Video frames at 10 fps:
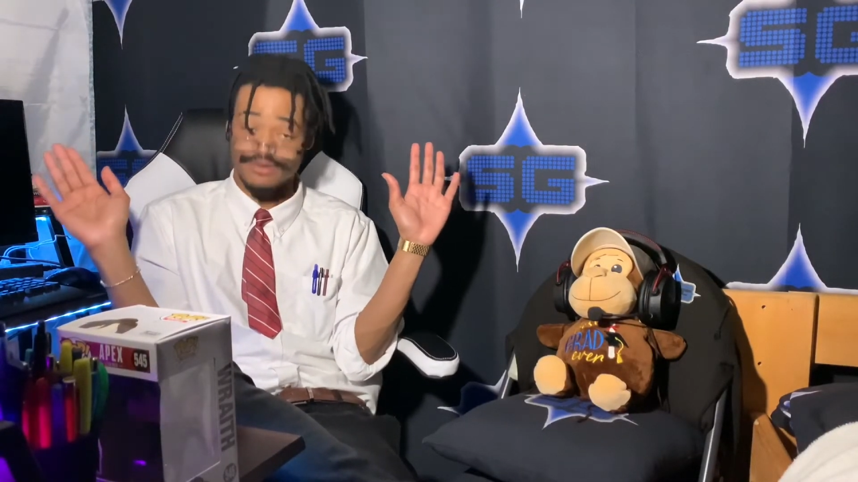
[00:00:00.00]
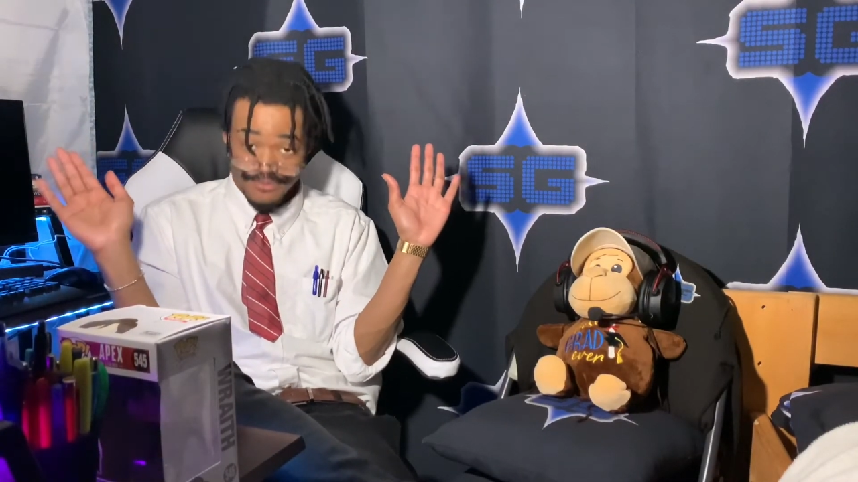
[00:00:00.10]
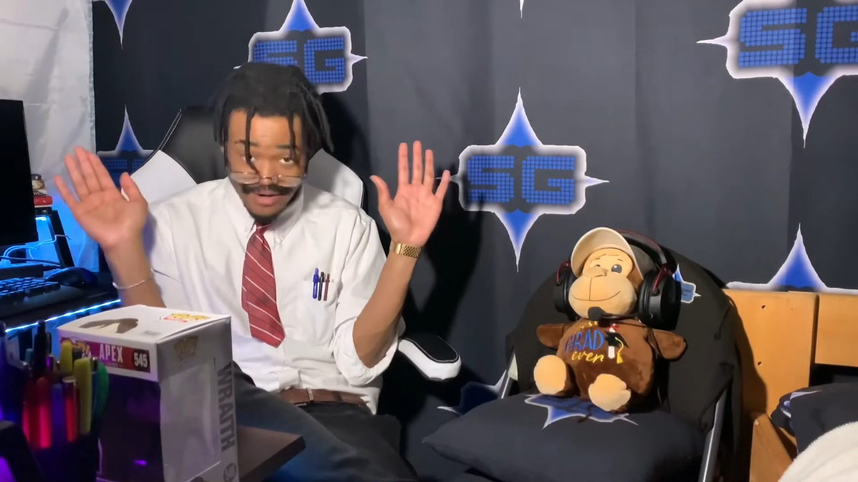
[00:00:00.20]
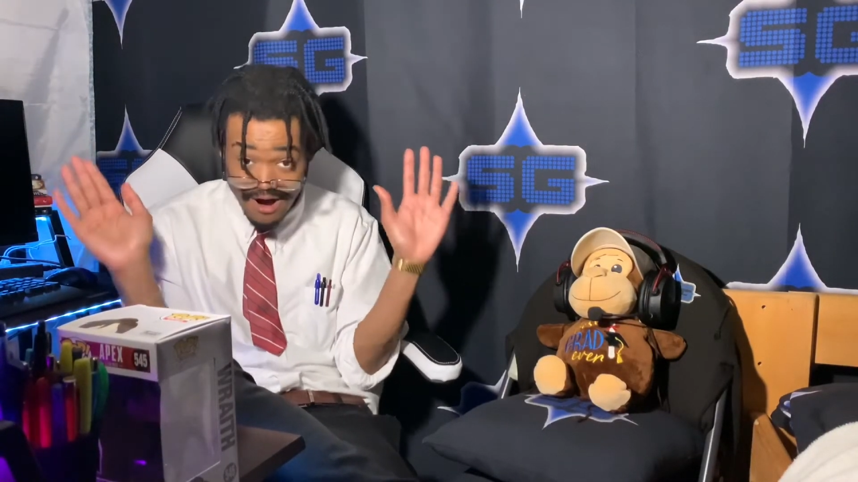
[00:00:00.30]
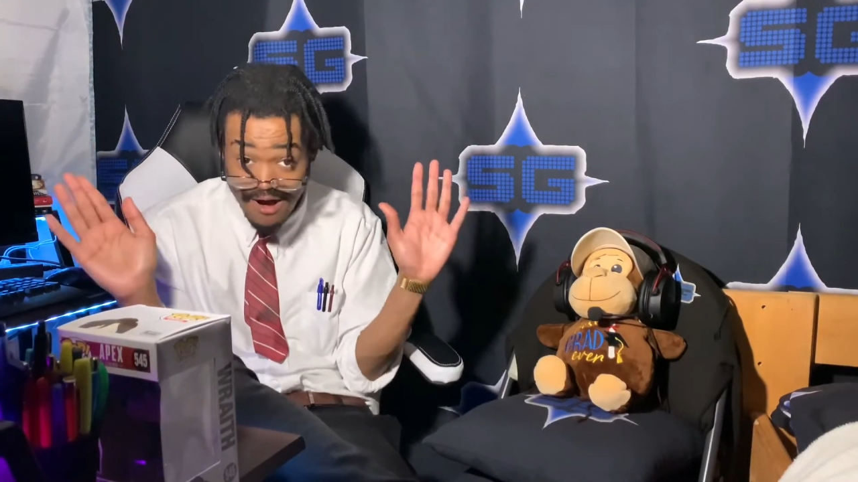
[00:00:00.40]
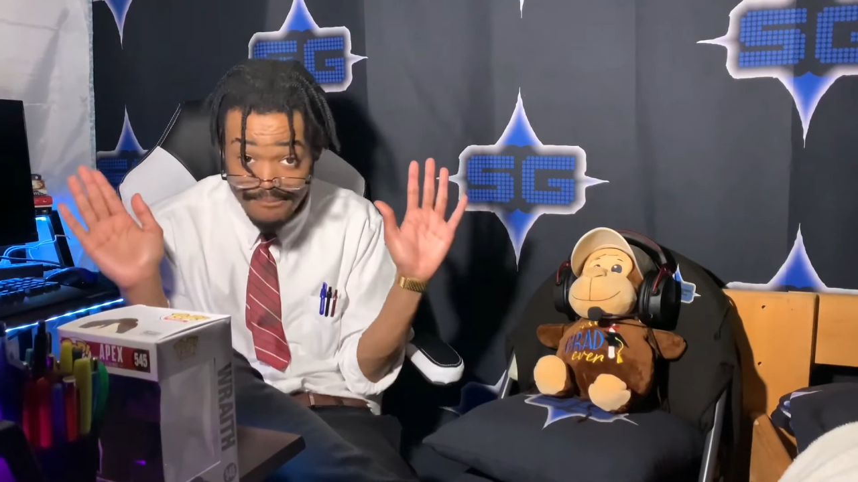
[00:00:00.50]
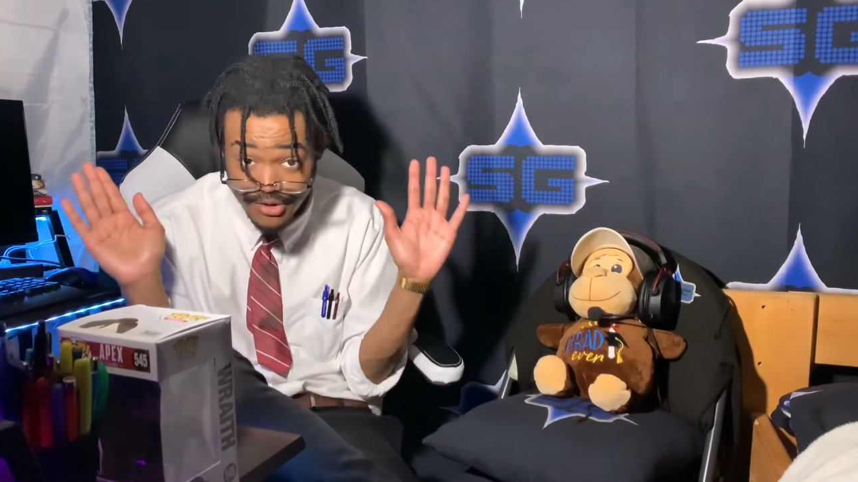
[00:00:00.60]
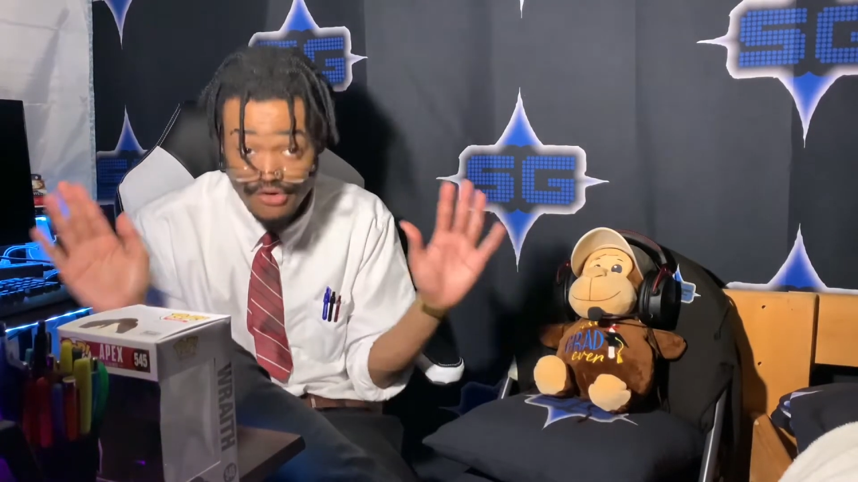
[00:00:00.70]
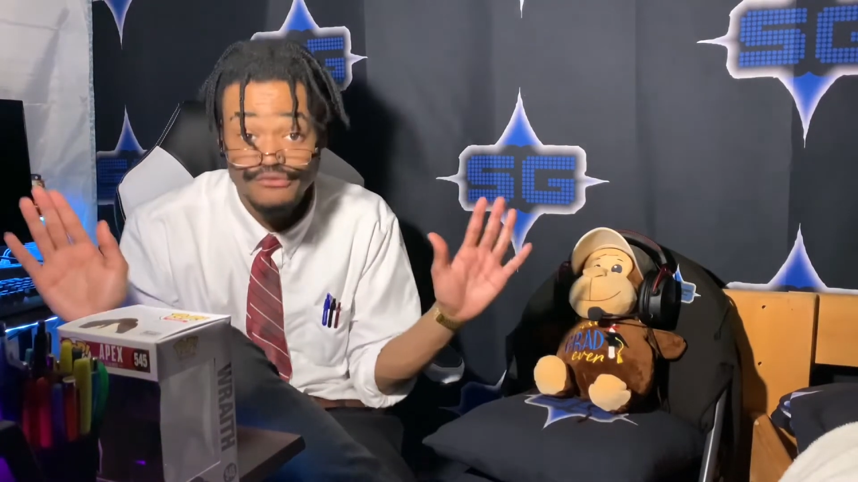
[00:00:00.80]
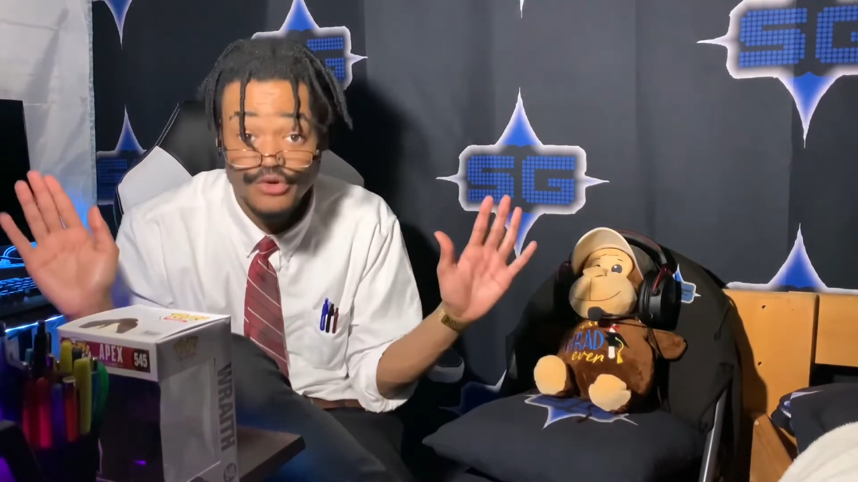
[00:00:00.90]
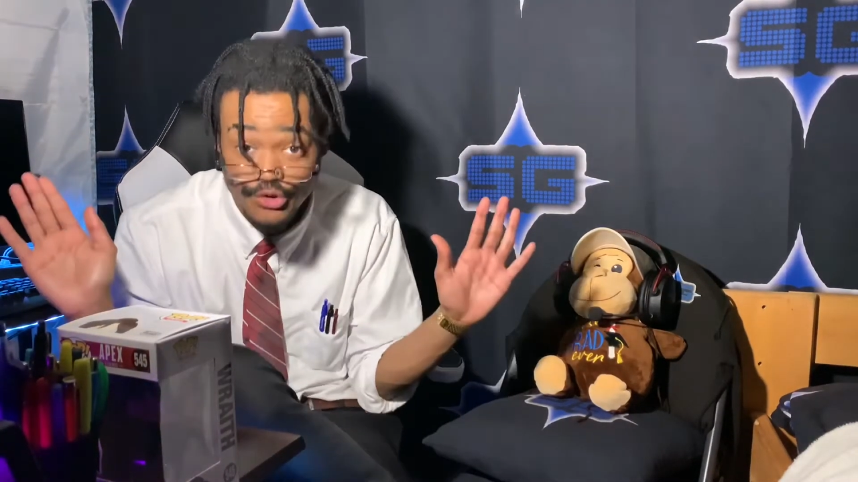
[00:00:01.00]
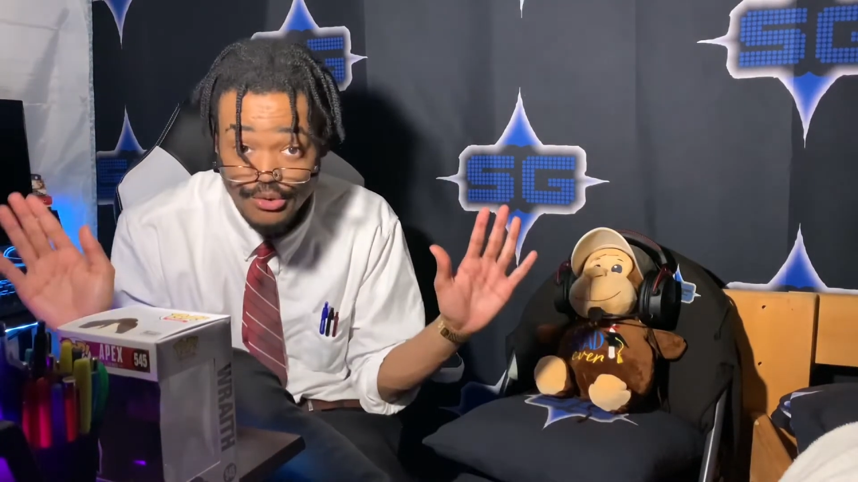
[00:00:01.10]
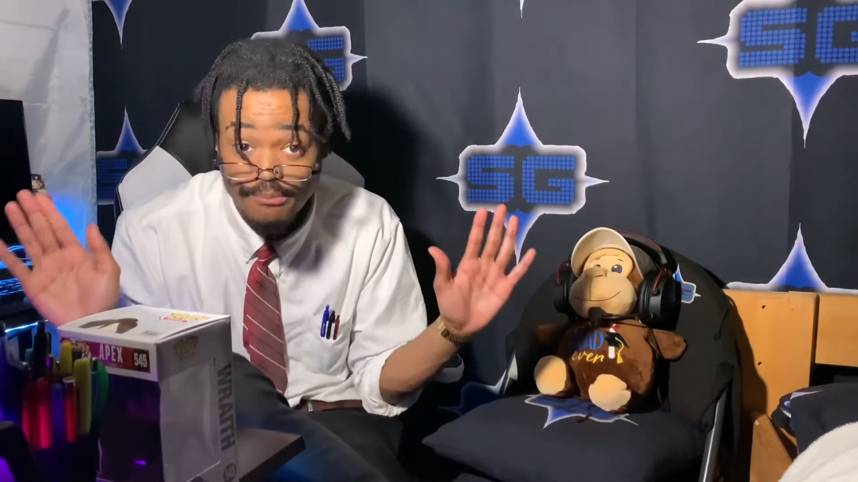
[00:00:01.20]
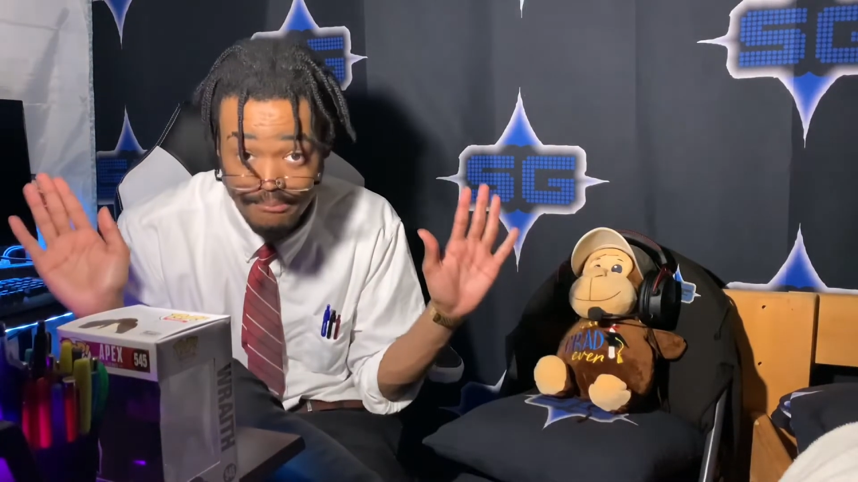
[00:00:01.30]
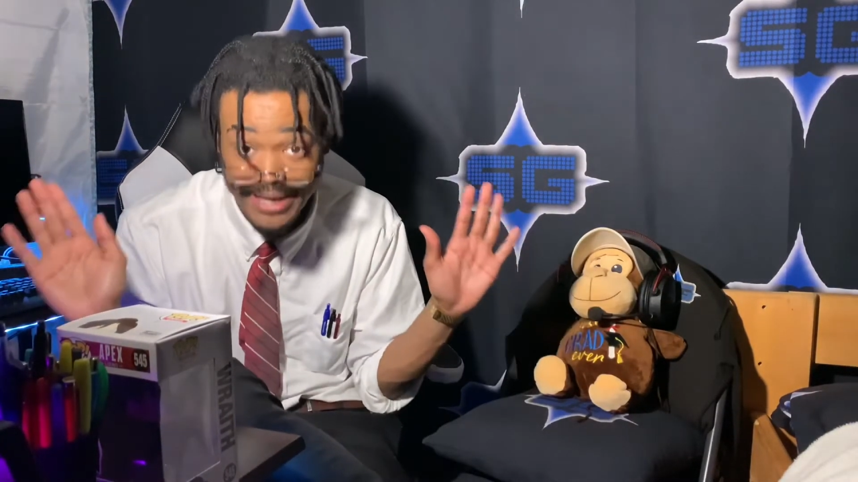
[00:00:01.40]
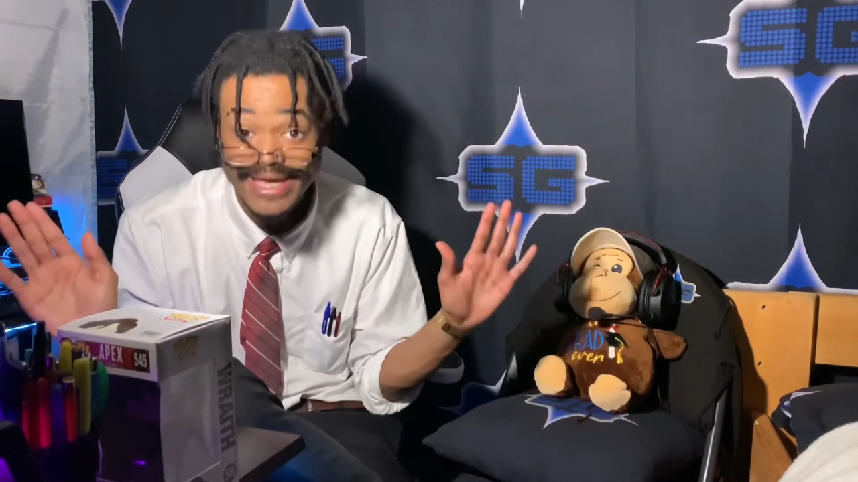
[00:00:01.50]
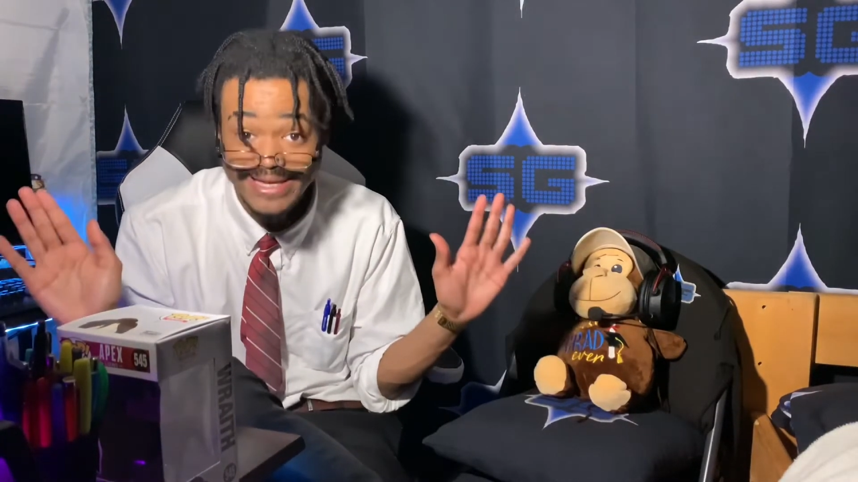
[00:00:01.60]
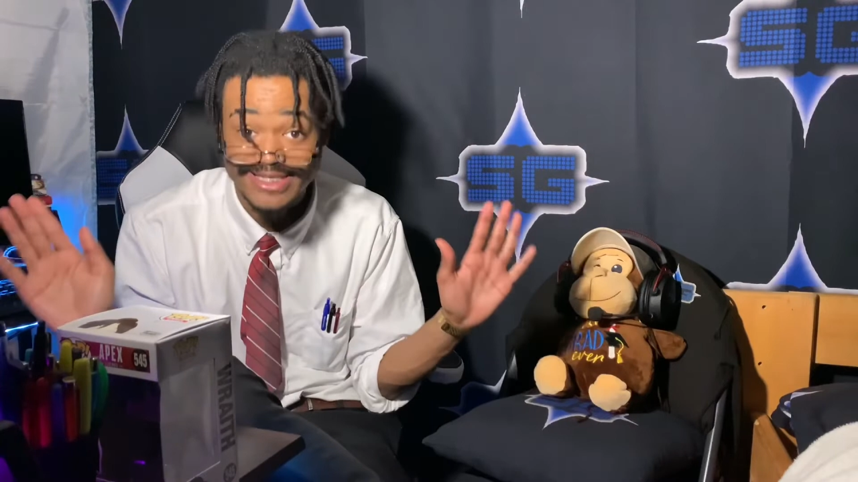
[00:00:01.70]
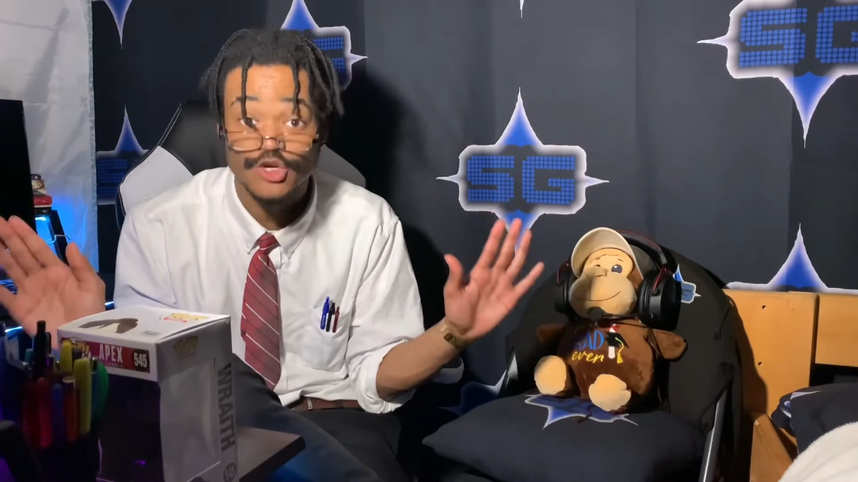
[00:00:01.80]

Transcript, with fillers: we're all beautiful beings,